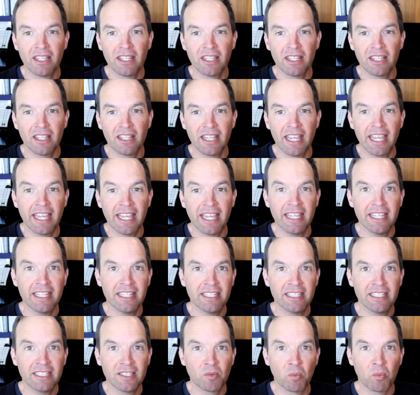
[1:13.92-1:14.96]

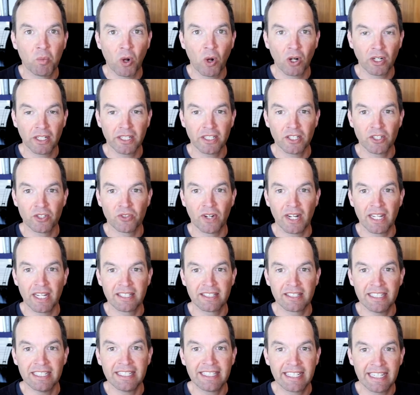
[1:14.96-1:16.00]
His wallet address
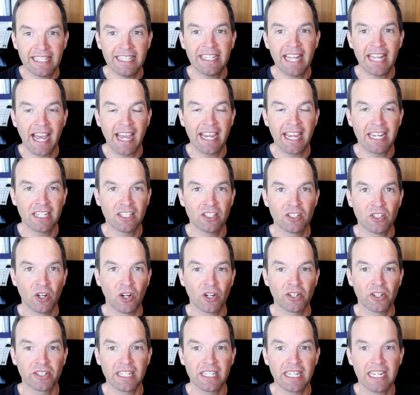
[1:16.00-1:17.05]
is
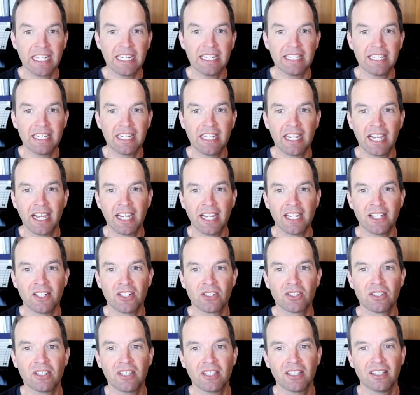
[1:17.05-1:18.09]
kid8.eth.
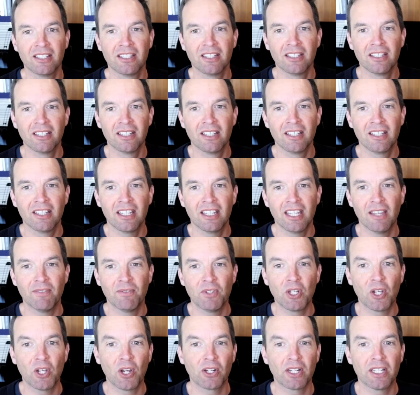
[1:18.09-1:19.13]
If you
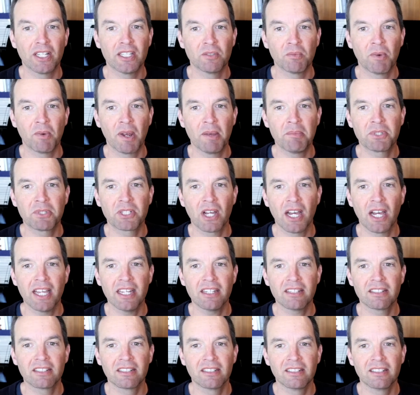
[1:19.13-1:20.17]
go to his website,
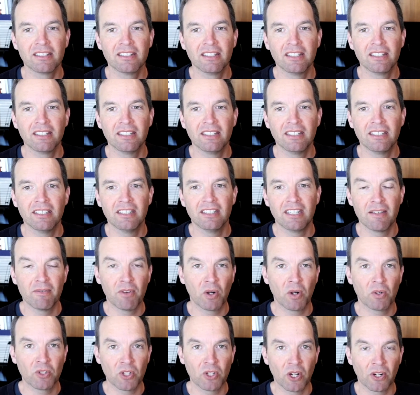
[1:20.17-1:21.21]

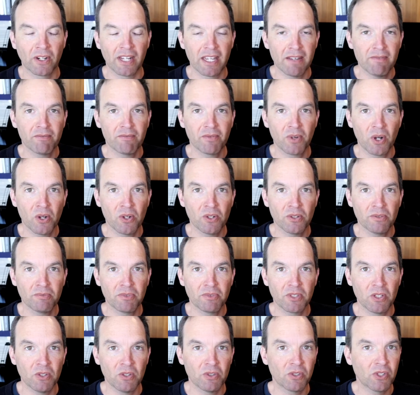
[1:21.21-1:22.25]
devil.info,
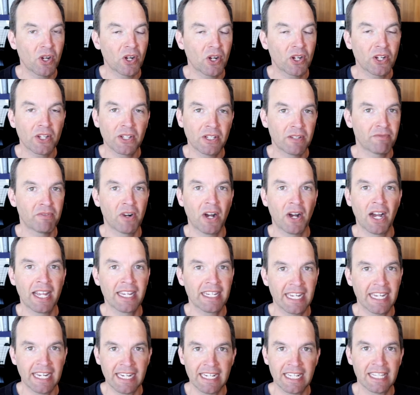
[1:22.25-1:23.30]
you're not going to find
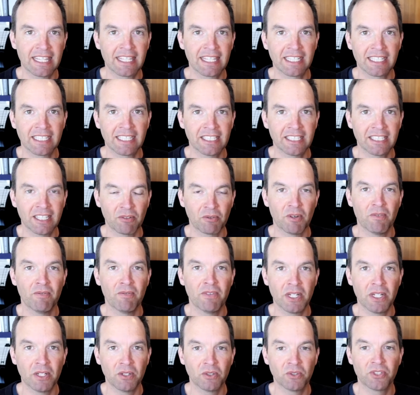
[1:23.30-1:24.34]
anything that
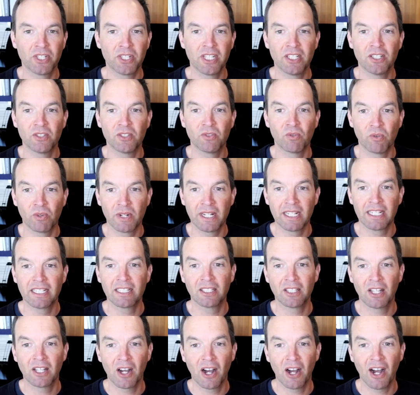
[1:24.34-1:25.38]
reveals his real
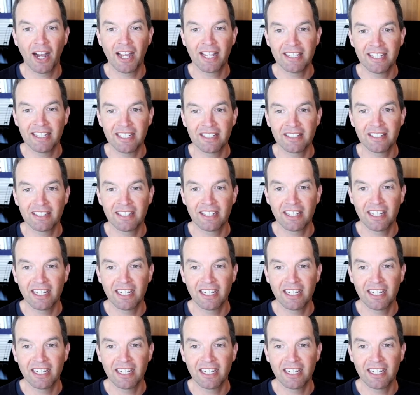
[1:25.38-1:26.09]
identity.